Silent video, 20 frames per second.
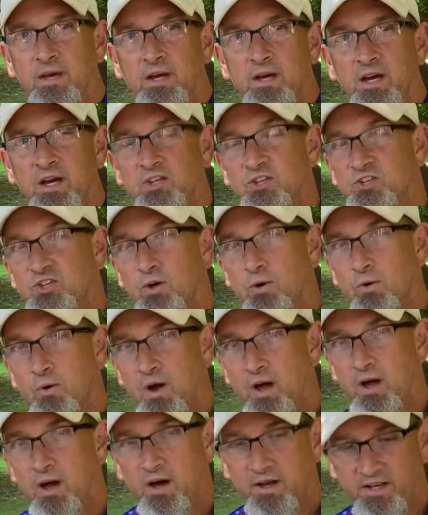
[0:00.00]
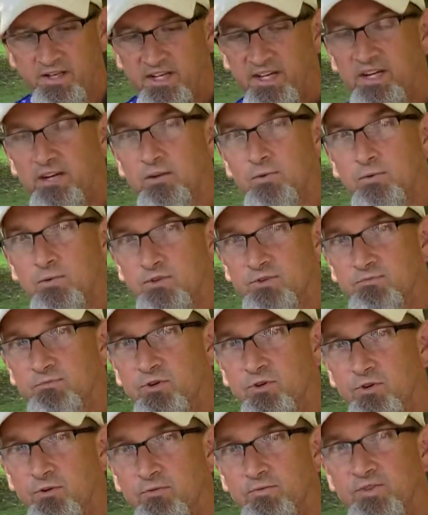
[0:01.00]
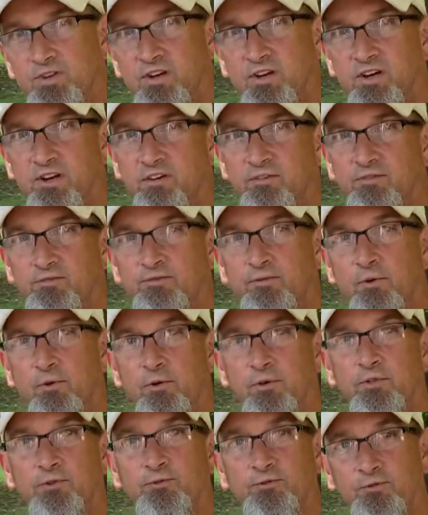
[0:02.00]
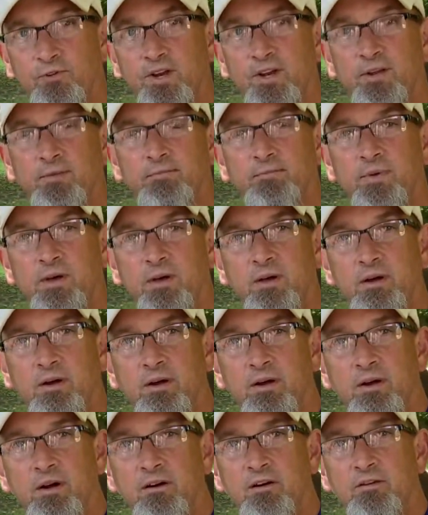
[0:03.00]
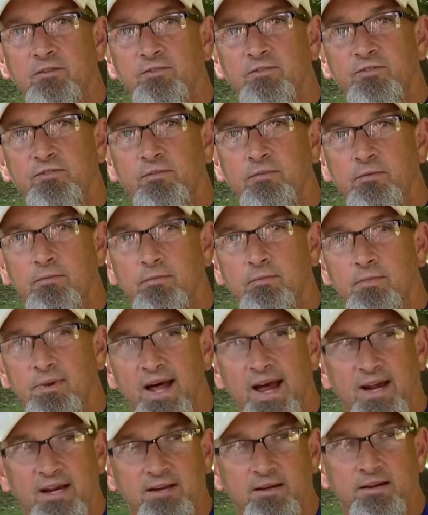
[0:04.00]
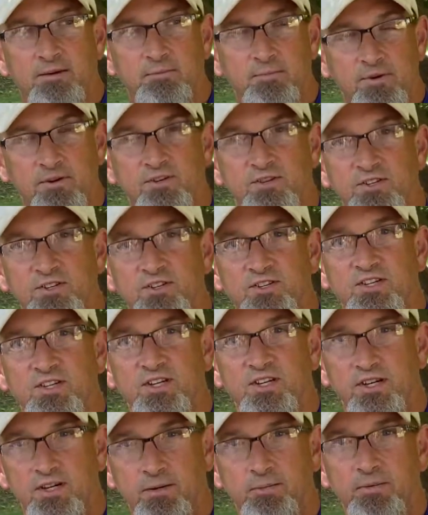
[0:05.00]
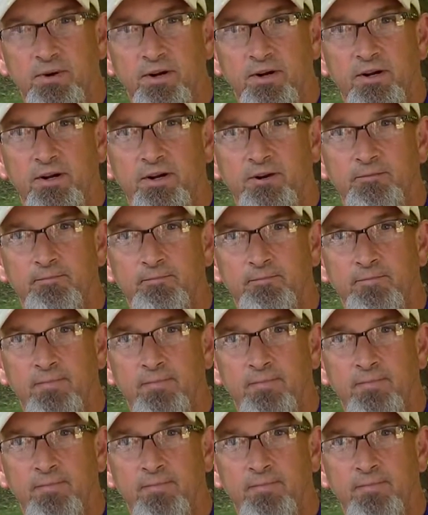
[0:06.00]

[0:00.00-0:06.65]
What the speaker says: And so a needle was moved for the freedom of black persons in America.